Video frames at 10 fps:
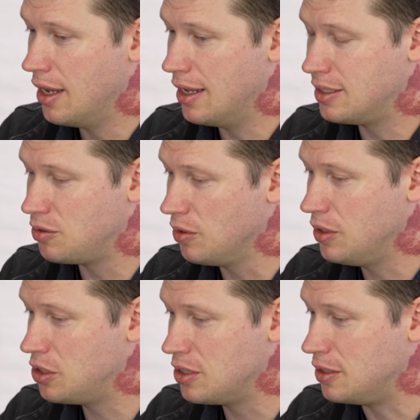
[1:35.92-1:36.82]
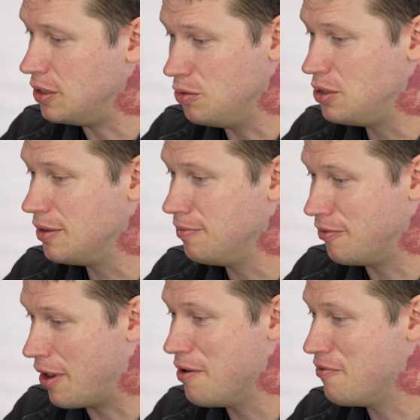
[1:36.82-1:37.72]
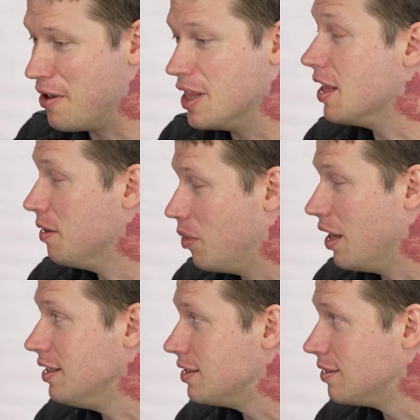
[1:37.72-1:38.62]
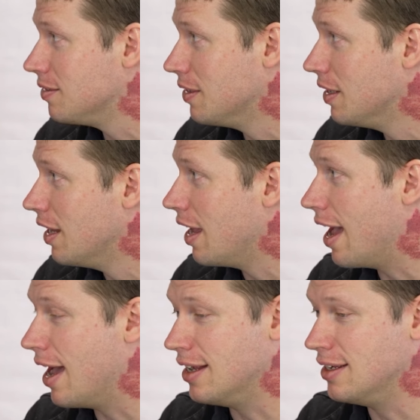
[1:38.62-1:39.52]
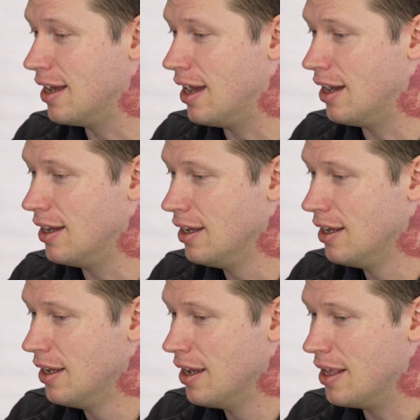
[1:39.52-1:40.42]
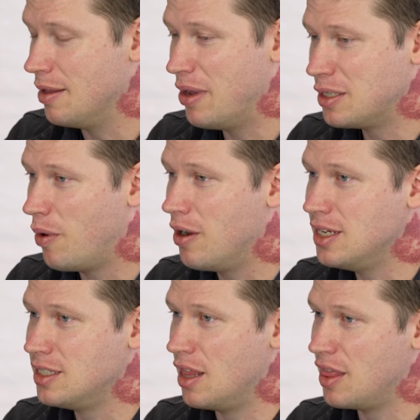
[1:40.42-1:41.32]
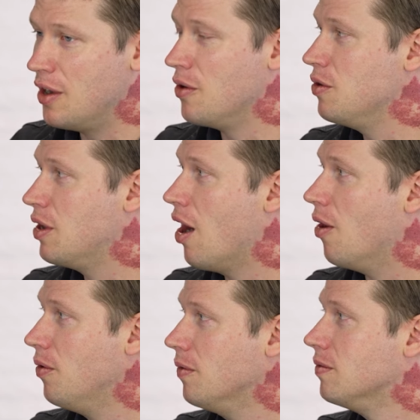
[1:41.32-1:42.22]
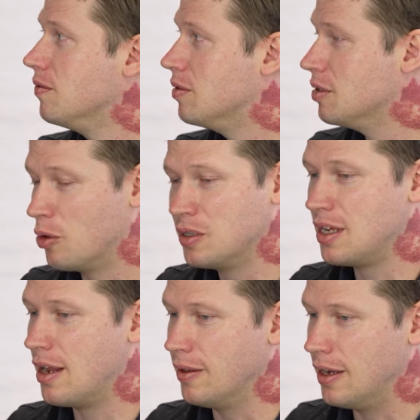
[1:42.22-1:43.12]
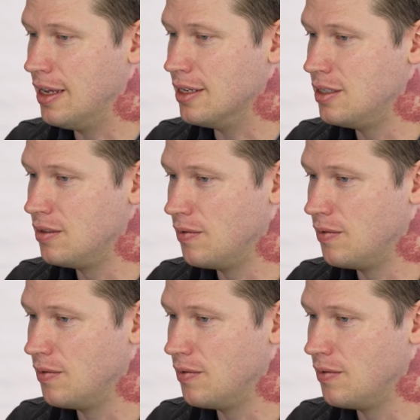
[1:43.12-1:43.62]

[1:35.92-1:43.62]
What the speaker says: it's really just using very, very thin paints. And, and the best part is, the thinner you go, the more subtle it is,